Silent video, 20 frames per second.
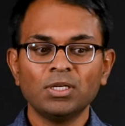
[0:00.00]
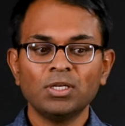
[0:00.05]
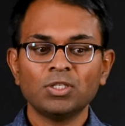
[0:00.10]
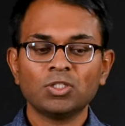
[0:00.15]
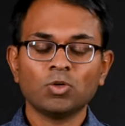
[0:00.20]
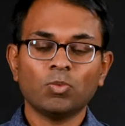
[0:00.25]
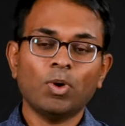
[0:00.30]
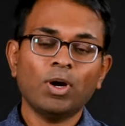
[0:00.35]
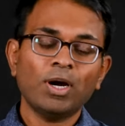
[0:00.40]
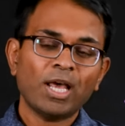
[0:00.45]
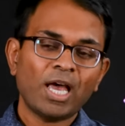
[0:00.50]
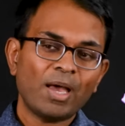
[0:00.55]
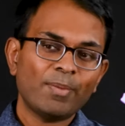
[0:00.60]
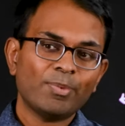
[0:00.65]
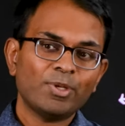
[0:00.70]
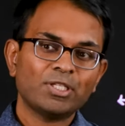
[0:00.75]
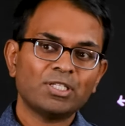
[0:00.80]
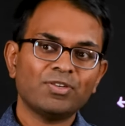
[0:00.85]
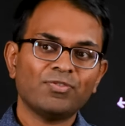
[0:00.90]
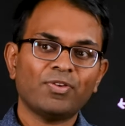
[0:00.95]
So what
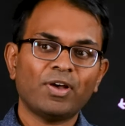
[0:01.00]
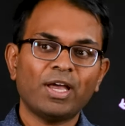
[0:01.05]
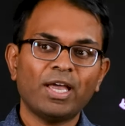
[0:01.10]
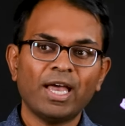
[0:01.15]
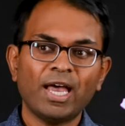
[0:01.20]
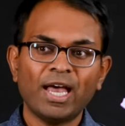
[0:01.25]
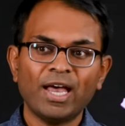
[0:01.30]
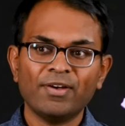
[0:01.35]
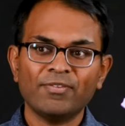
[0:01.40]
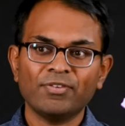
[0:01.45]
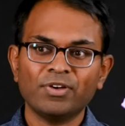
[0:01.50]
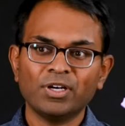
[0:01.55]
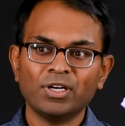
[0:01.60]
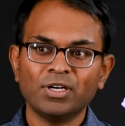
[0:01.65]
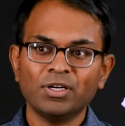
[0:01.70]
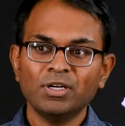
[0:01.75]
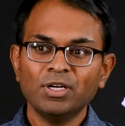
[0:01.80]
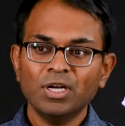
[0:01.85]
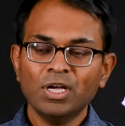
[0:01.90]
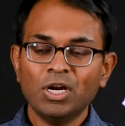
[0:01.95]
happens if I have
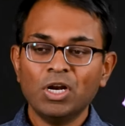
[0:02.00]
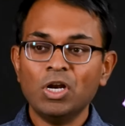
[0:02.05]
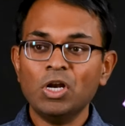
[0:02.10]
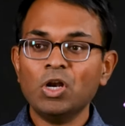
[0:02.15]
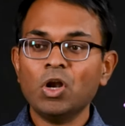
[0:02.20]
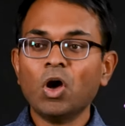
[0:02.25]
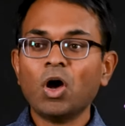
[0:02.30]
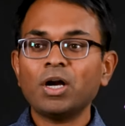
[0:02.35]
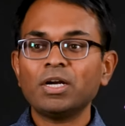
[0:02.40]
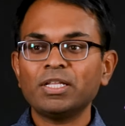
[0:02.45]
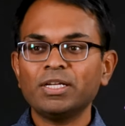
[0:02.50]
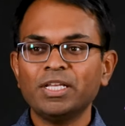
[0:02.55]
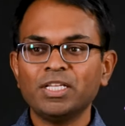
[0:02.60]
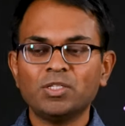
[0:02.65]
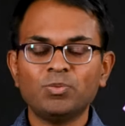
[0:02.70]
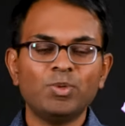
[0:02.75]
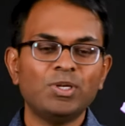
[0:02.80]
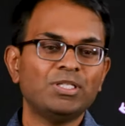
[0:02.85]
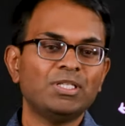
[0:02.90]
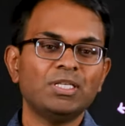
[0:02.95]
a not an
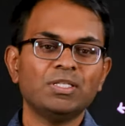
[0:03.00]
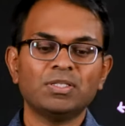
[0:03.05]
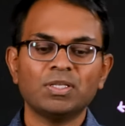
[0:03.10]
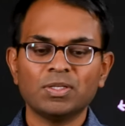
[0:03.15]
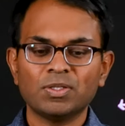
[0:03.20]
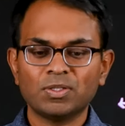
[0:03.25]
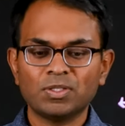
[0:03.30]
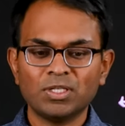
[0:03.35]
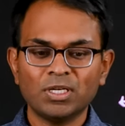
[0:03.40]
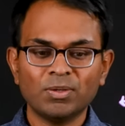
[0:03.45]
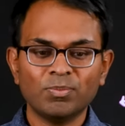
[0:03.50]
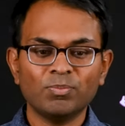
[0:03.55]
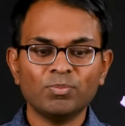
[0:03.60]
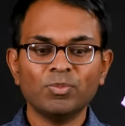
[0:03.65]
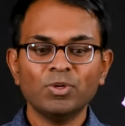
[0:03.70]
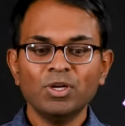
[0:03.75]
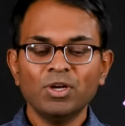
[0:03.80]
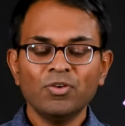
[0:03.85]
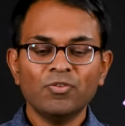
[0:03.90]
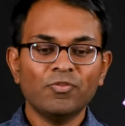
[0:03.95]
HPC system
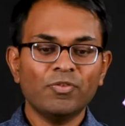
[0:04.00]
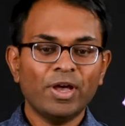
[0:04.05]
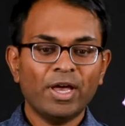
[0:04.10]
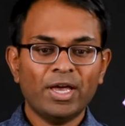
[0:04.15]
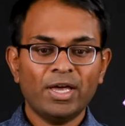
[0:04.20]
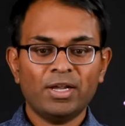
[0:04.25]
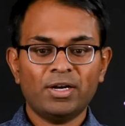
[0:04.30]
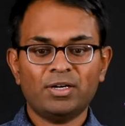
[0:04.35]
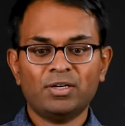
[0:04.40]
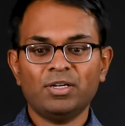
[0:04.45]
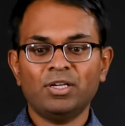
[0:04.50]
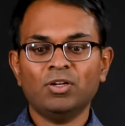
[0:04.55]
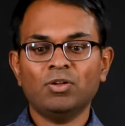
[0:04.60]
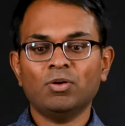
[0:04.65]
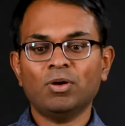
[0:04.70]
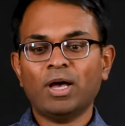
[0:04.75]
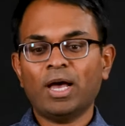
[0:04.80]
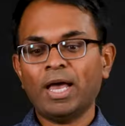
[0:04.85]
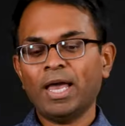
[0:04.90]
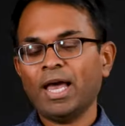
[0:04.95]
where you
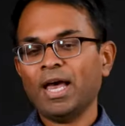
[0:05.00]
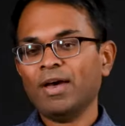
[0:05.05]
know I